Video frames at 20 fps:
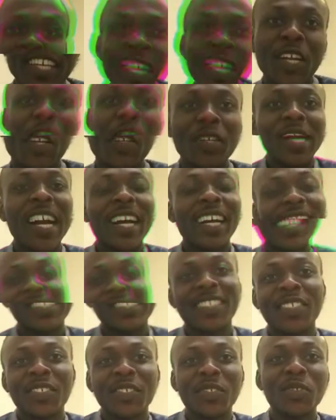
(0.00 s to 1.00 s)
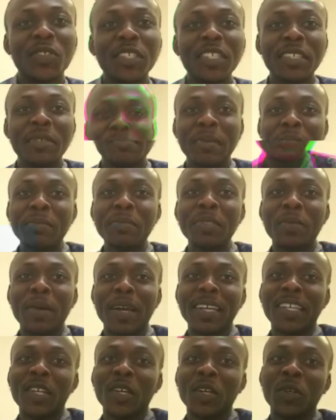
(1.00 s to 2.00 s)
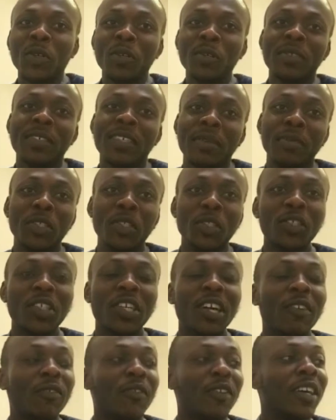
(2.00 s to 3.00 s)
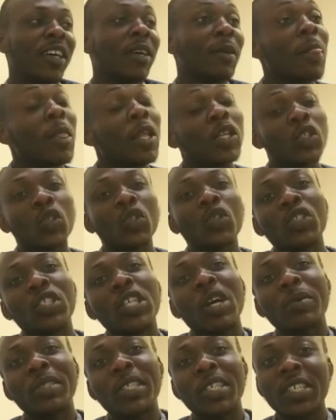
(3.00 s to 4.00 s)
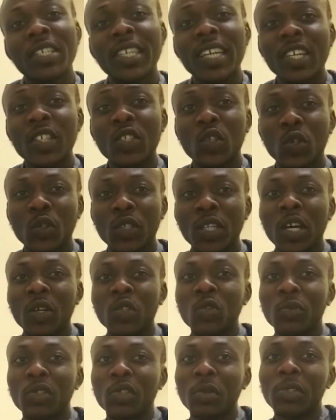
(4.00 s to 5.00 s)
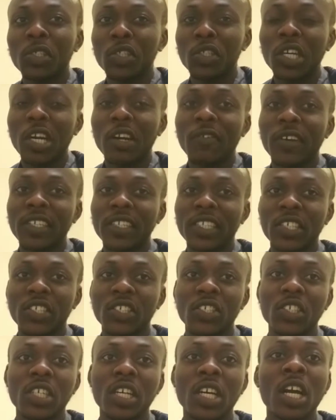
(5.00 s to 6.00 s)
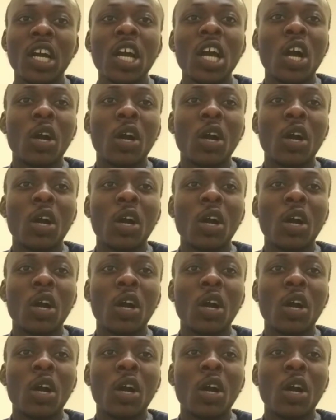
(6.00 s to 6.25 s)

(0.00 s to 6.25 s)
Hello guys, good day. My name is Michael. I'm a radiographer. So today I'll be taking guys on how to become a radiographer in Nigeria.